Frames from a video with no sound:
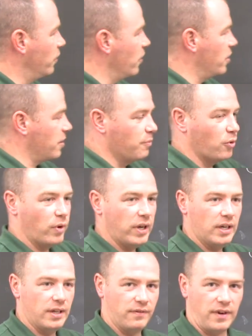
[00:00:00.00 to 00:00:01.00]
versus
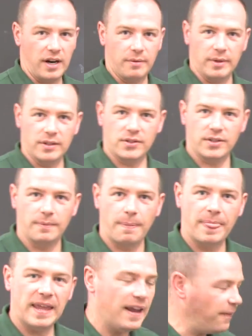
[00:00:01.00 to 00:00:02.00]
marine environments.
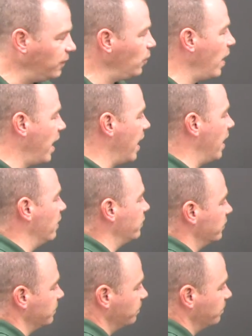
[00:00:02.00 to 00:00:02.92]
If you have